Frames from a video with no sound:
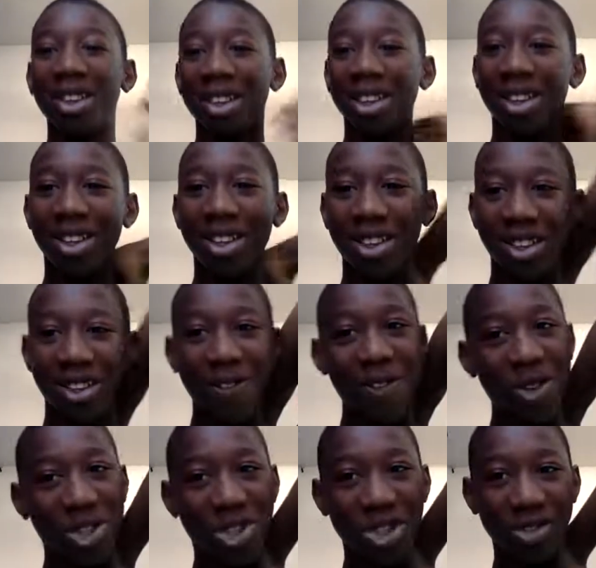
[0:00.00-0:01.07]
And the
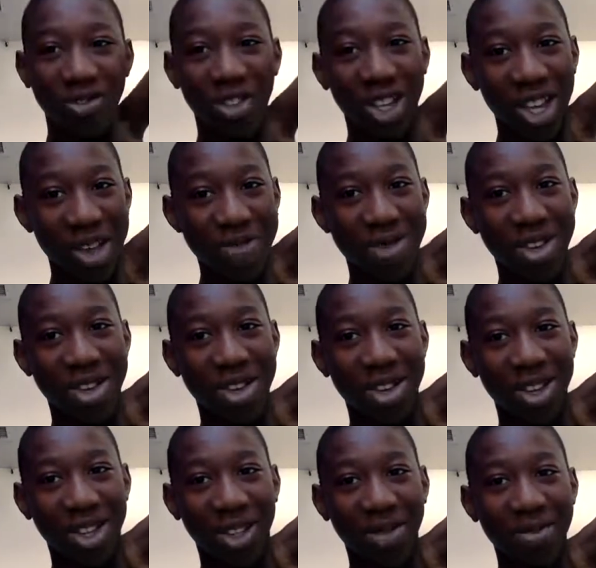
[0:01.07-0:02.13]
future of gaming
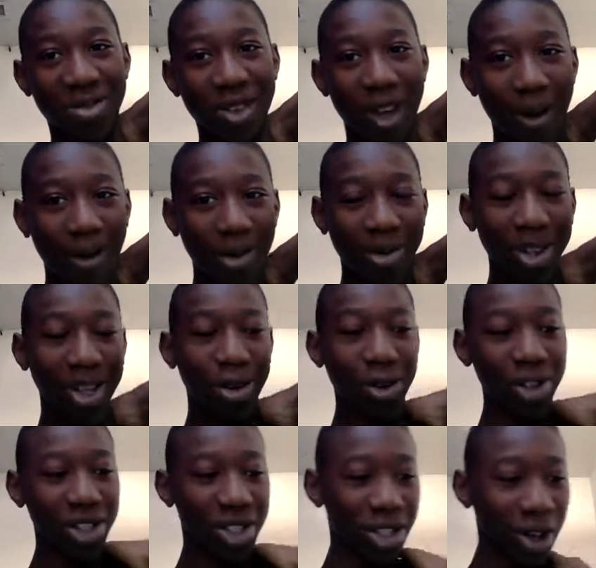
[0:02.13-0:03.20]
is probably
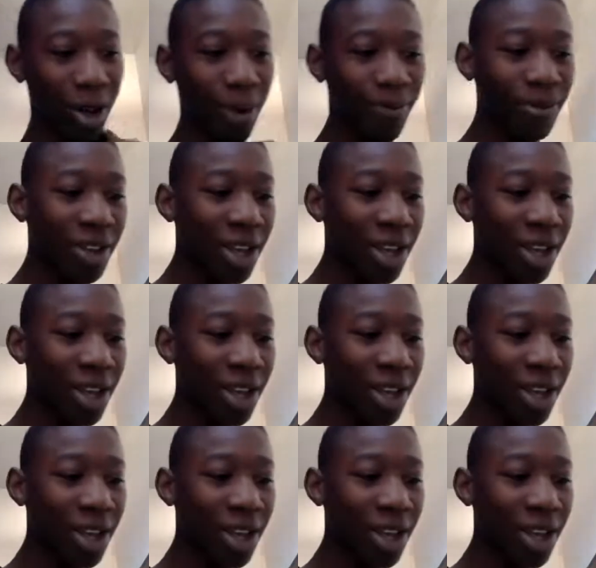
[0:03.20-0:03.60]
going to,